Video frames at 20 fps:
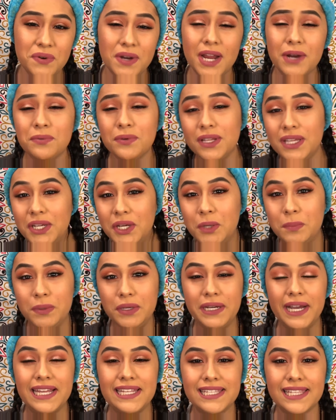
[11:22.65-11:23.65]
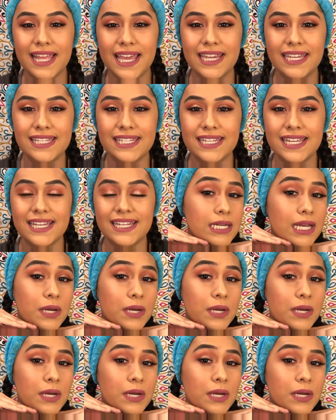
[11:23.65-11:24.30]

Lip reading: I really hope you guys liked it.